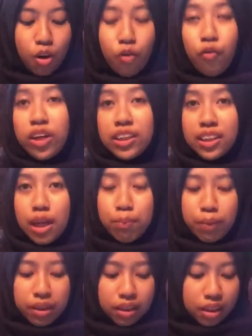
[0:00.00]
For
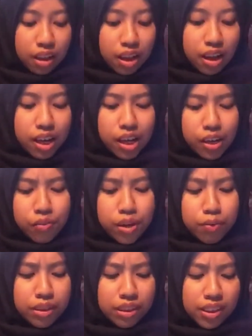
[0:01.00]
example, if
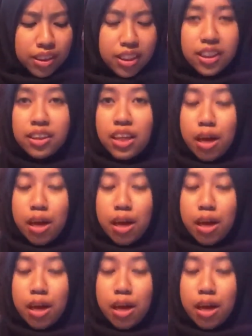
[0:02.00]
the person is